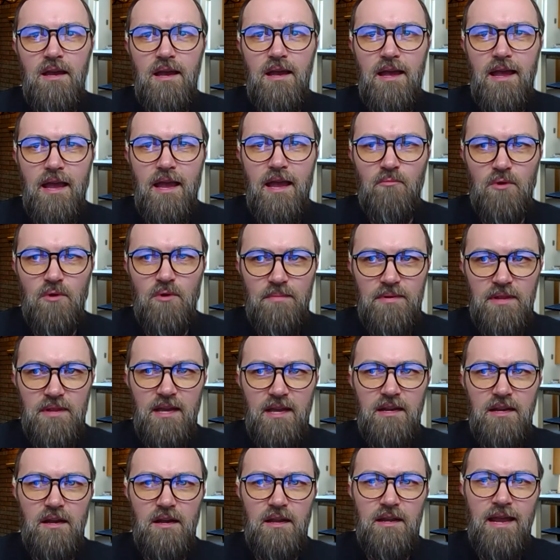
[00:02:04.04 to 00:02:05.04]
And we're
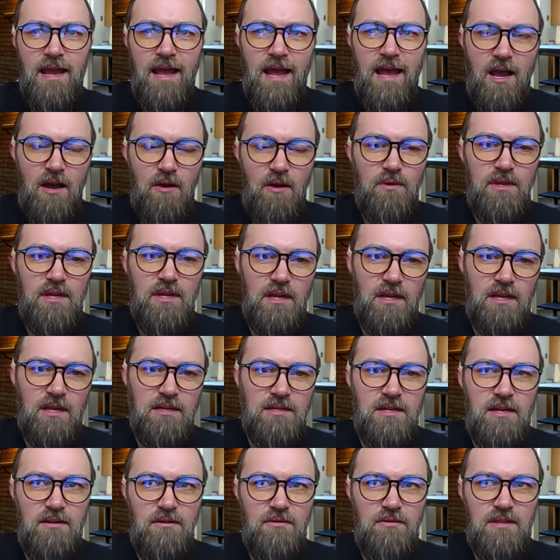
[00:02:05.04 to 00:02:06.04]
planning on how we can
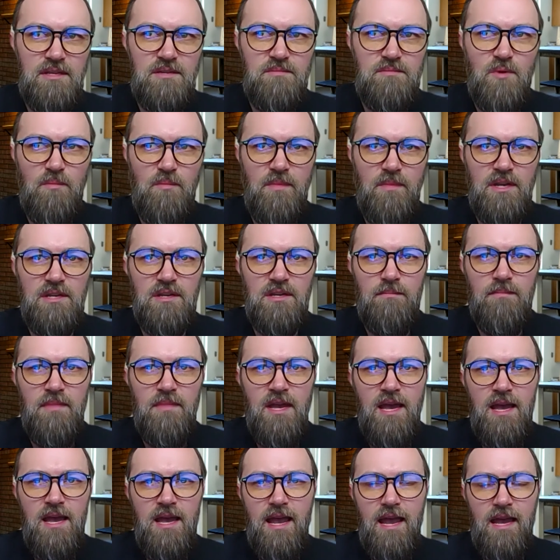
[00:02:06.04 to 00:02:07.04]
continue this momentum
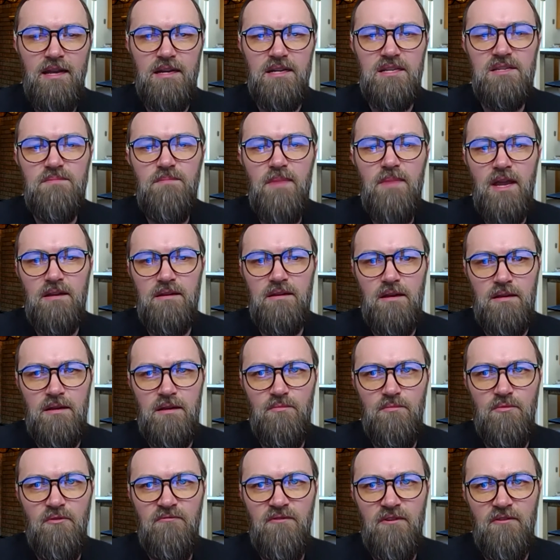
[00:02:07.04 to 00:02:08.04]
and expand on it
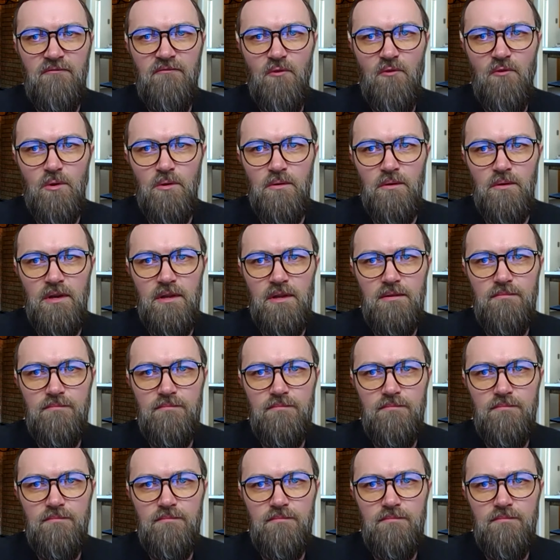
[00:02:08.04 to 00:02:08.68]
moving forward.